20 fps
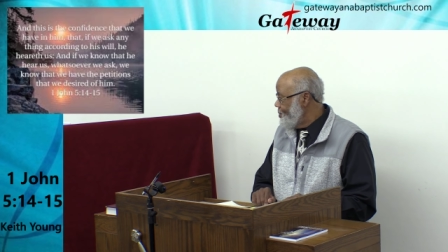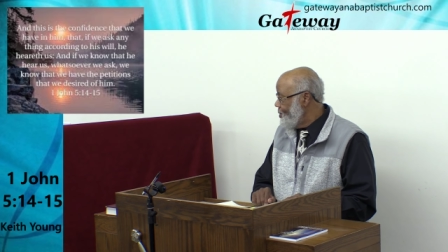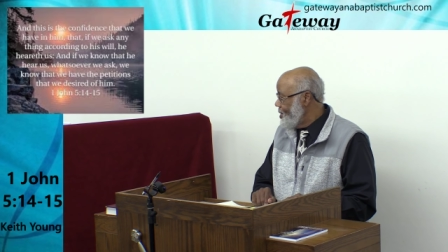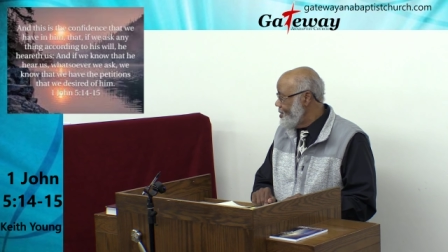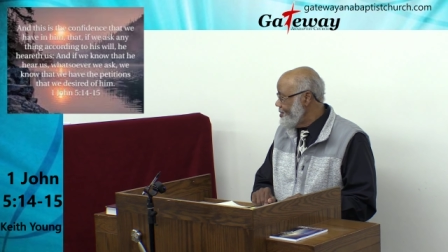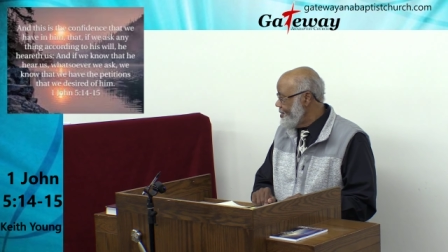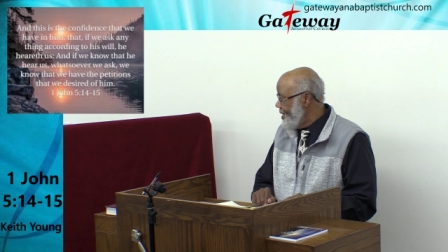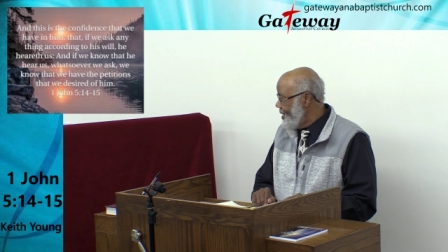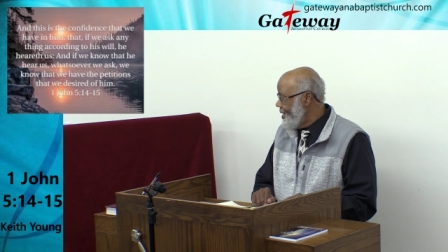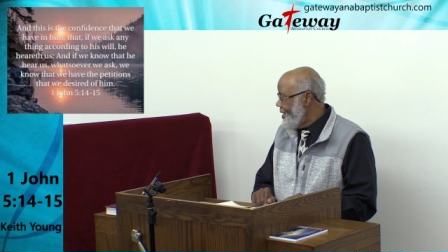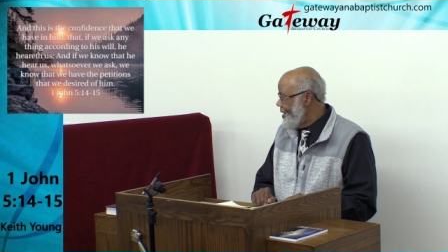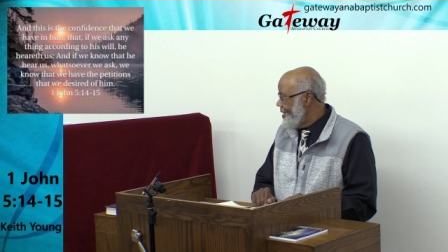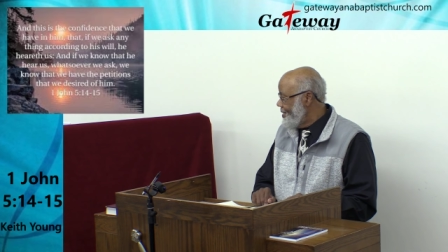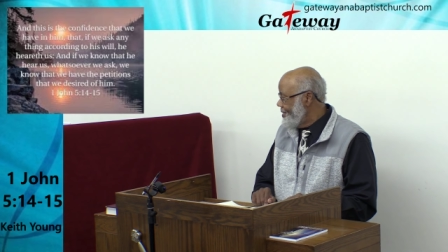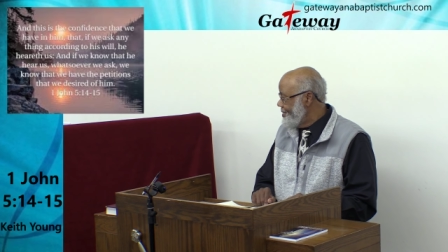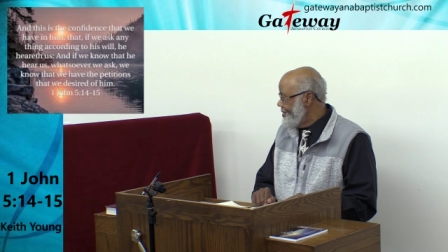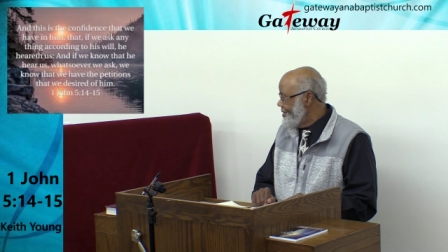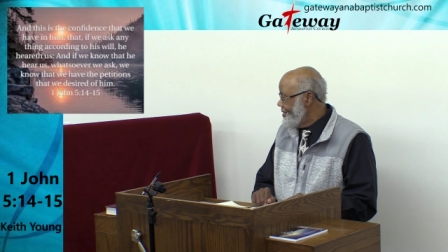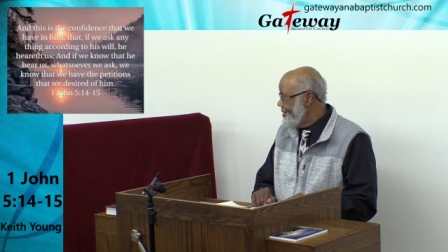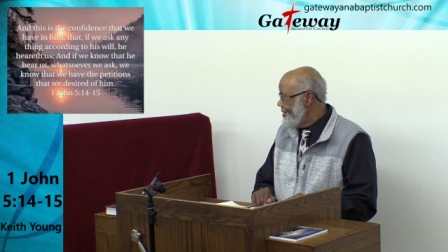Praise God.
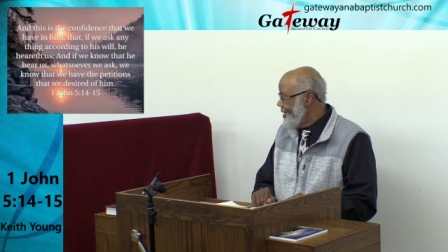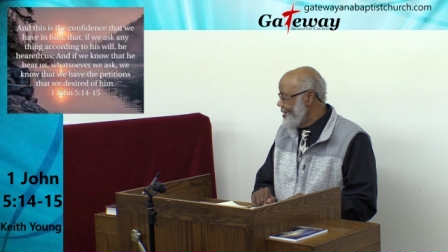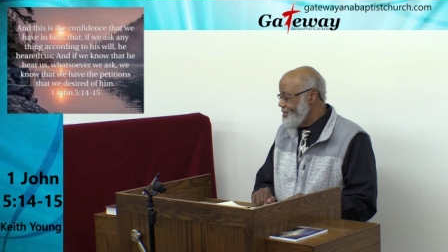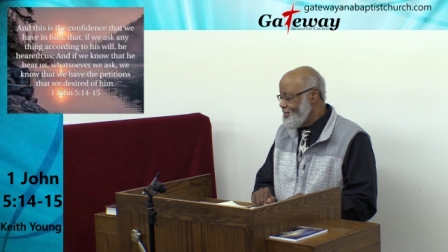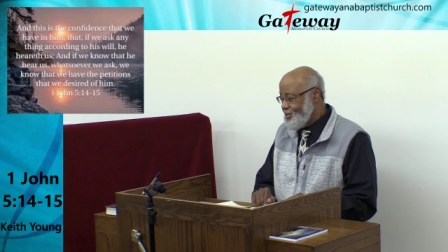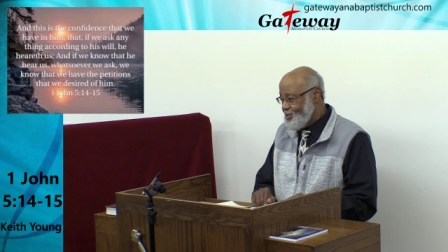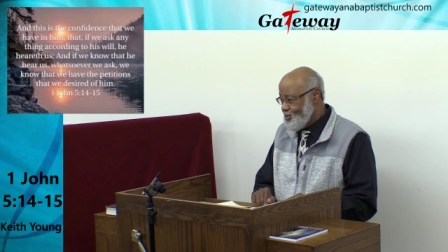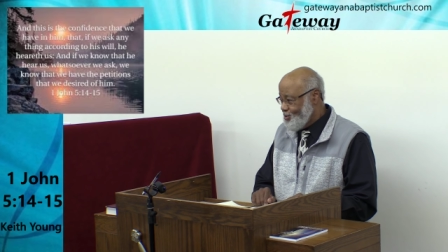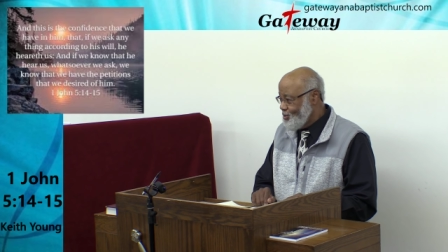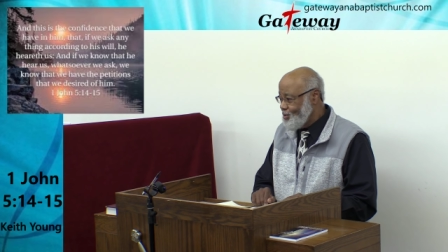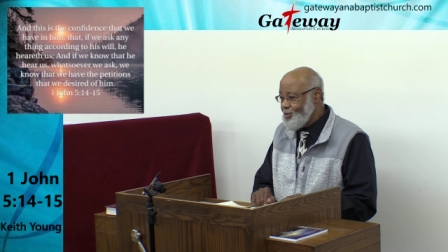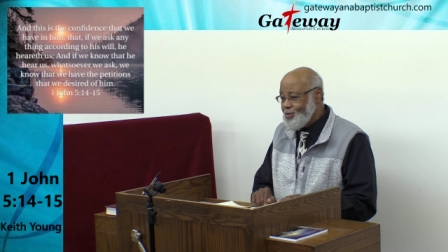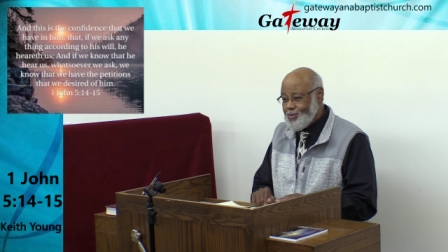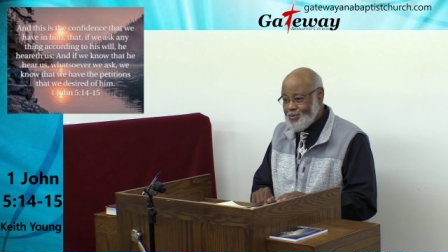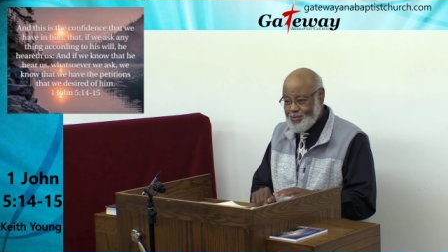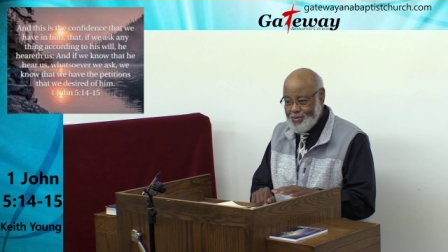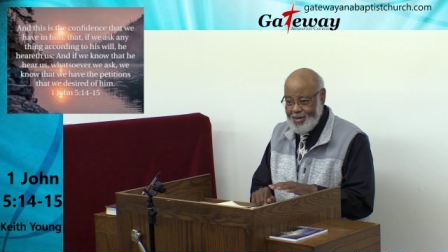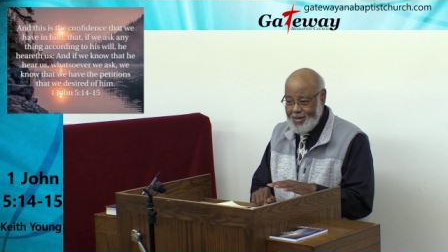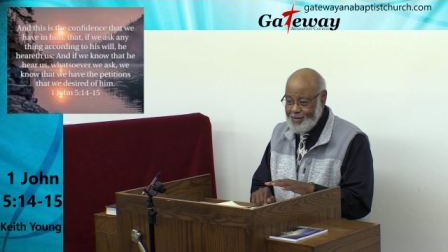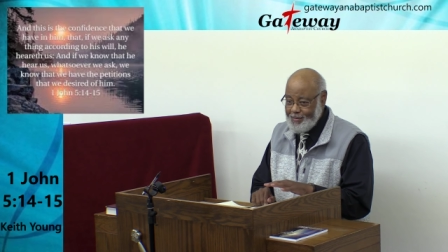Mm-hmm. That's the
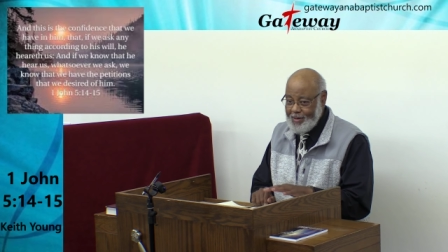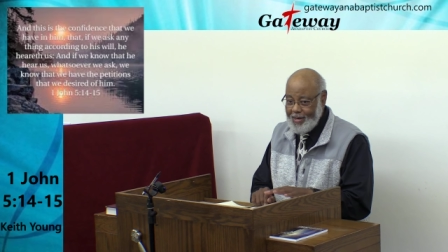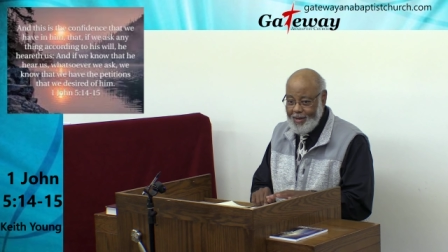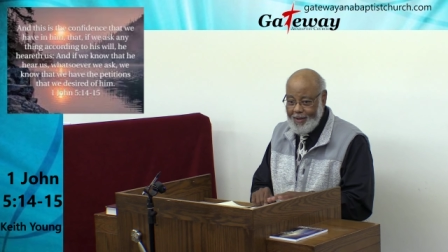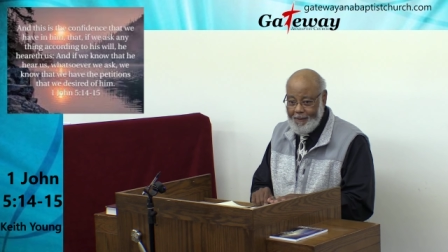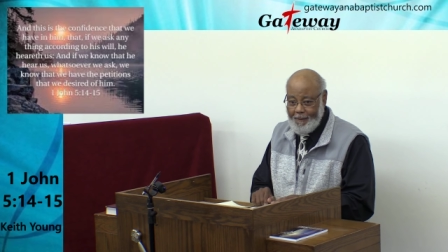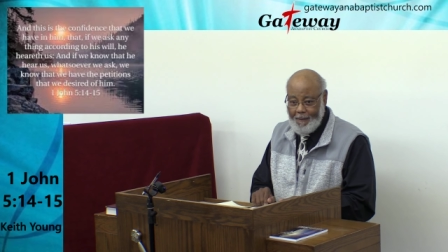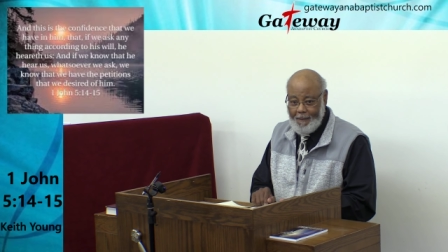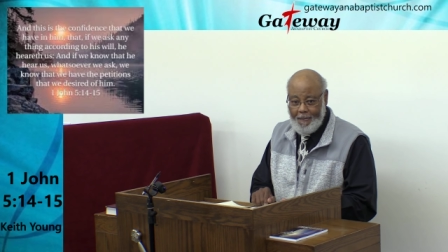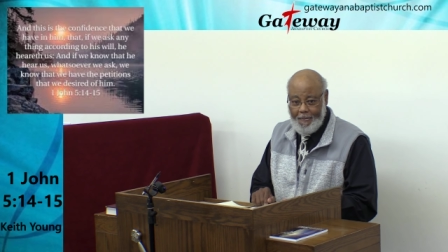truth. Amen.